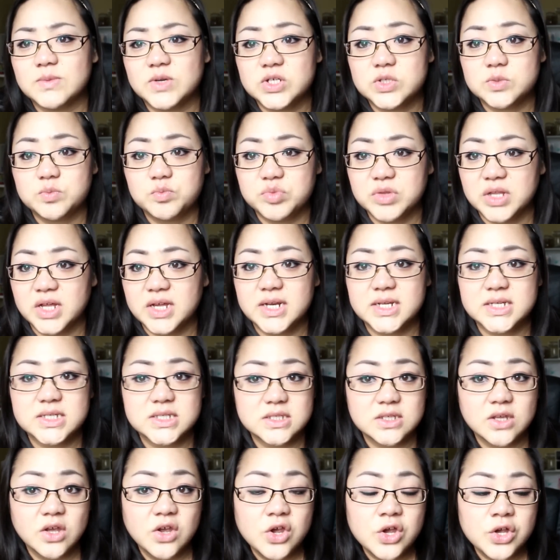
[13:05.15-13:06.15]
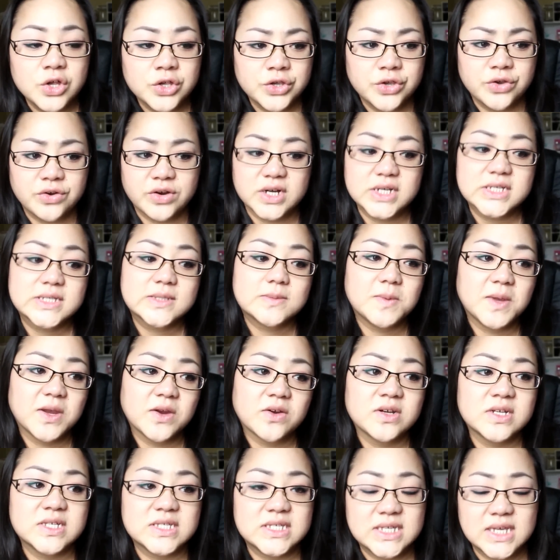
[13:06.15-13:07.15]
much blood as you're
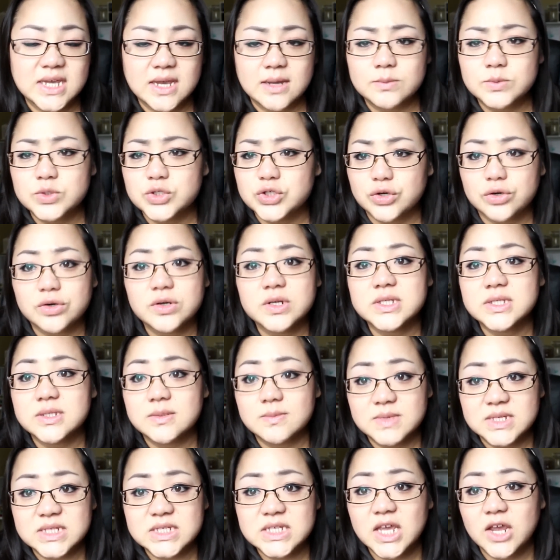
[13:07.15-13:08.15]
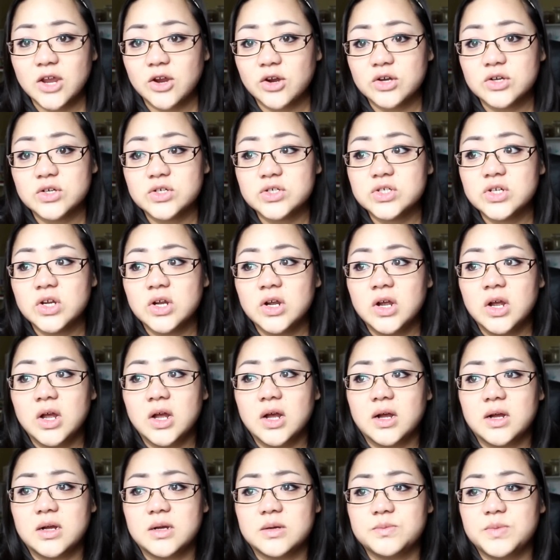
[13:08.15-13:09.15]
experiencing, I'm sure it's a miscarriage.
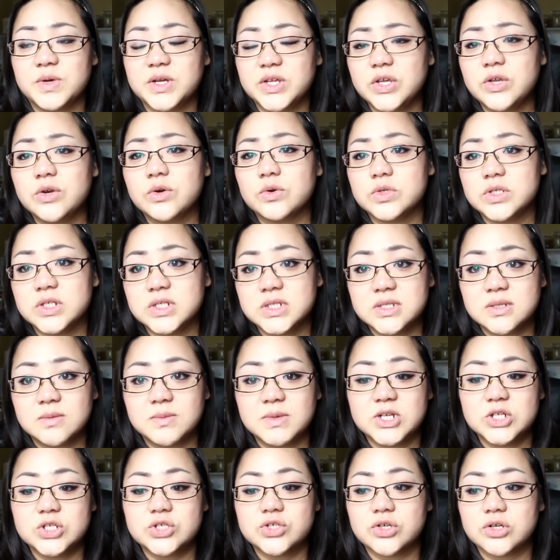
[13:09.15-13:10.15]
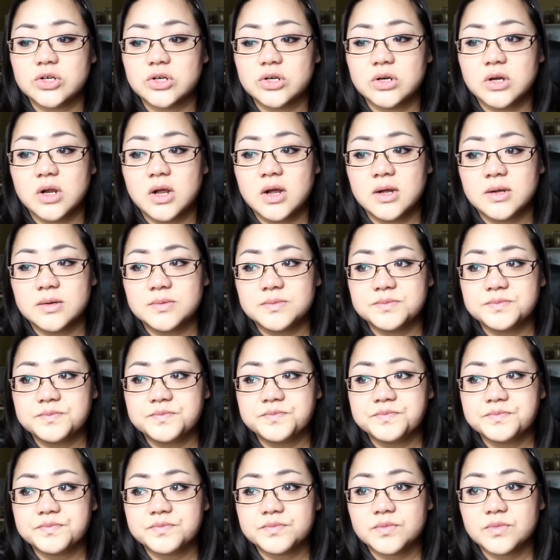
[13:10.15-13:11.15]
But, you know, just to make sure,
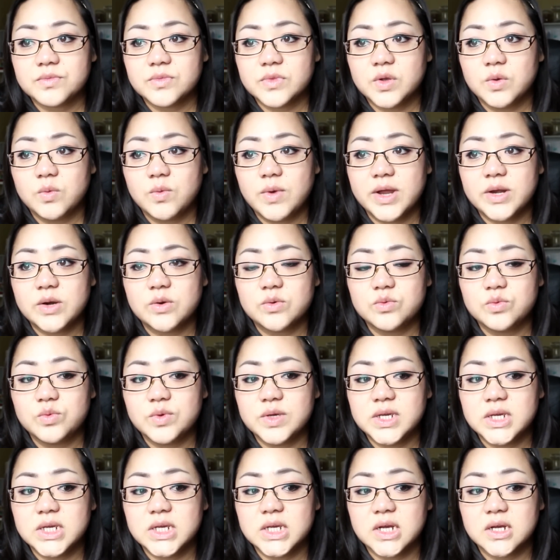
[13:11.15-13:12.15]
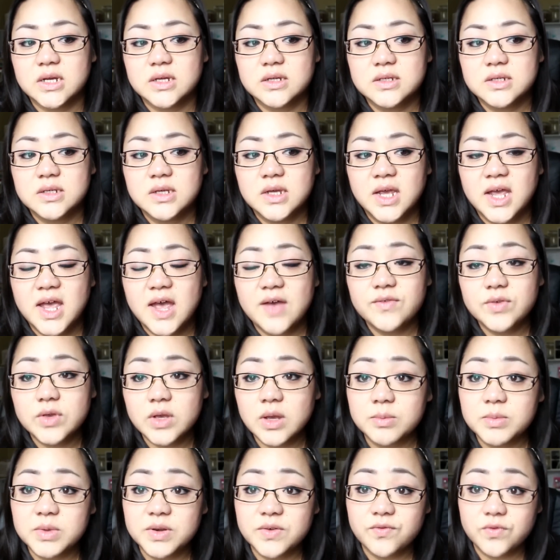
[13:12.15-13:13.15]
why don't we have you
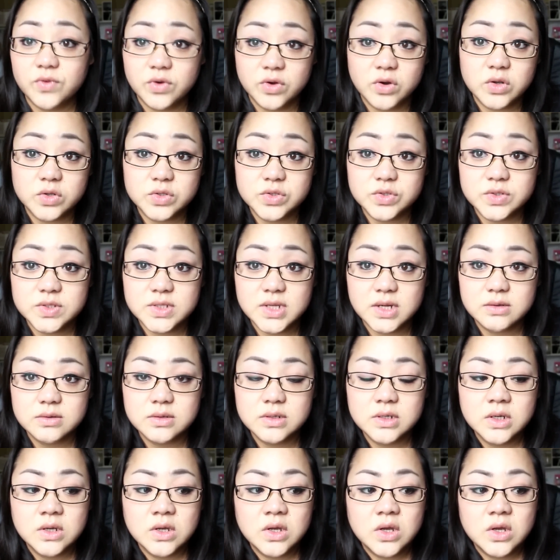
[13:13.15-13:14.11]
come in for an ultrasound?